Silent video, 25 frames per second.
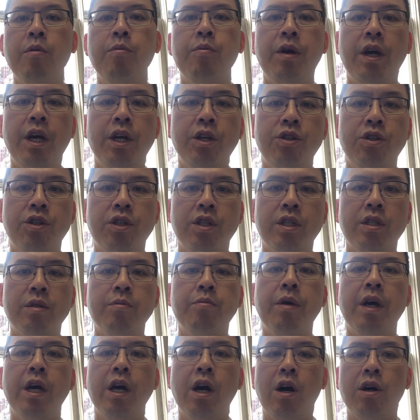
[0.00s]
Patients
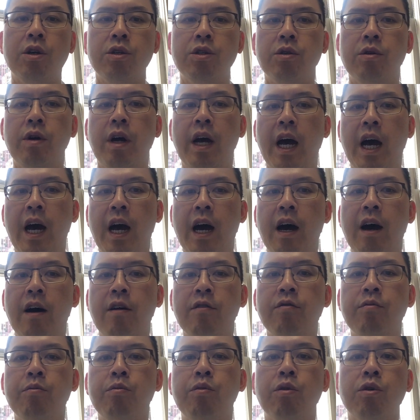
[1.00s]
may also
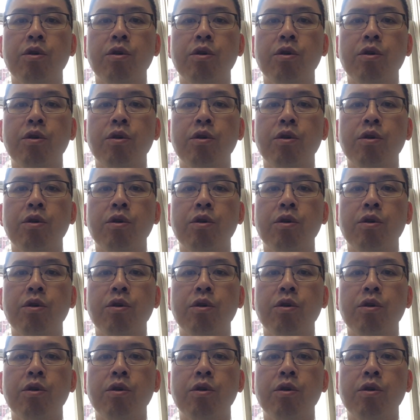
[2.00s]
have